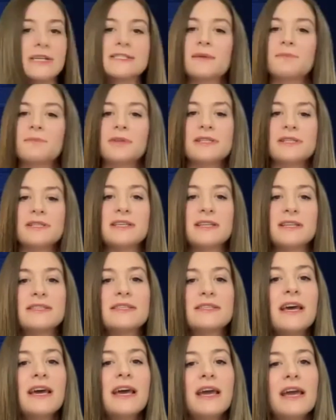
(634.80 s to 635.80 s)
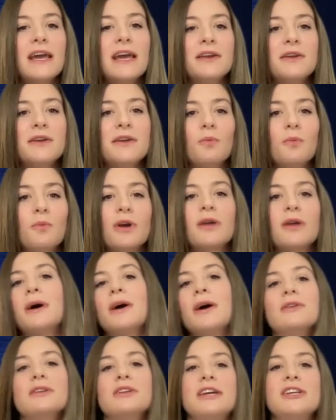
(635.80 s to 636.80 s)
complete sense. And what
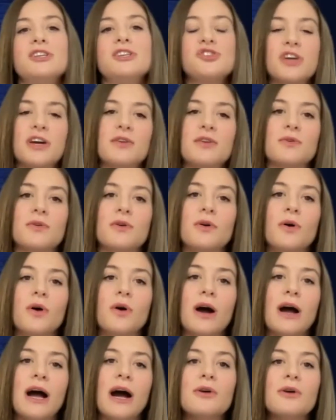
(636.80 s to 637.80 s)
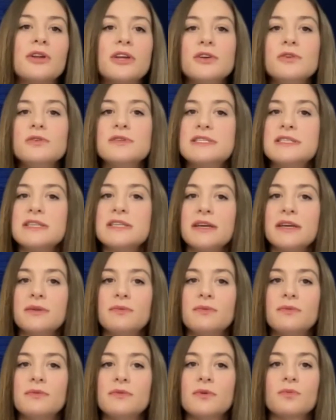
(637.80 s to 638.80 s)
about in general, how do you
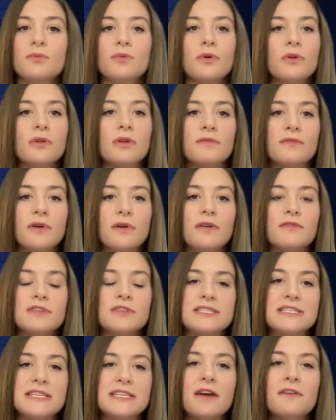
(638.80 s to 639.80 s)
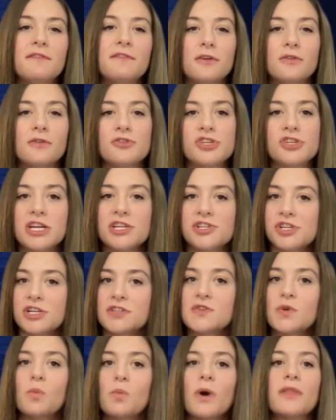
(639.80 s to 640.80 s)
see the role of a CFO changing?
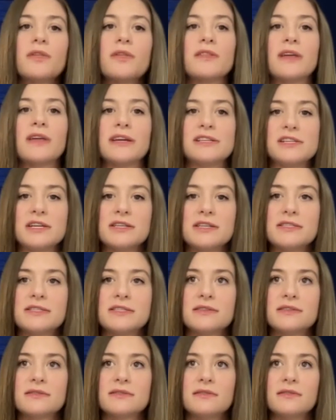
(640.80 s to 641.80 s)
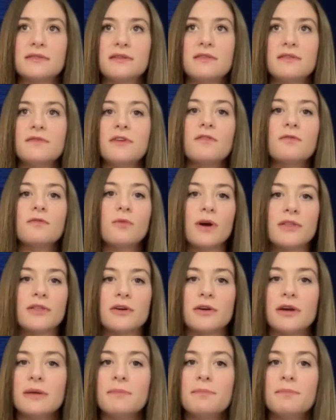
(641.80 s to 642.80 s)
So whether that does involve
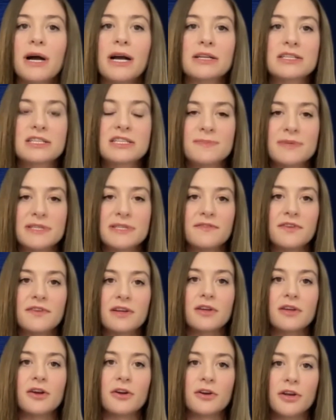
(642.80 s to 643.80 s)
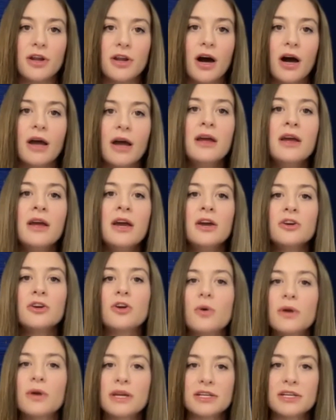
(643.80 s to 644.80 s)
weather impact specifically or not,
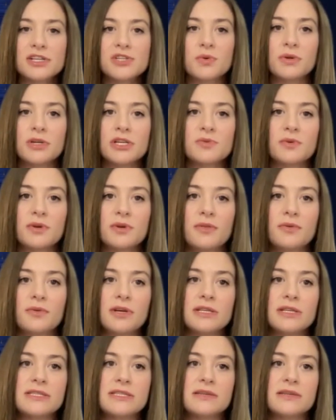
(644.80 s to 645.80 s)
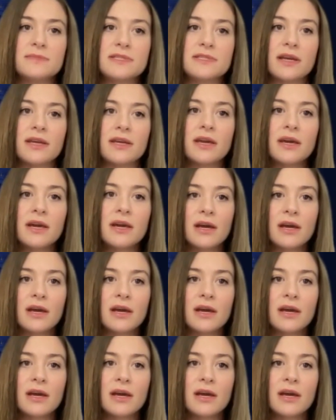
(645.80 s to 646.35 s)
going into 2023, it seems like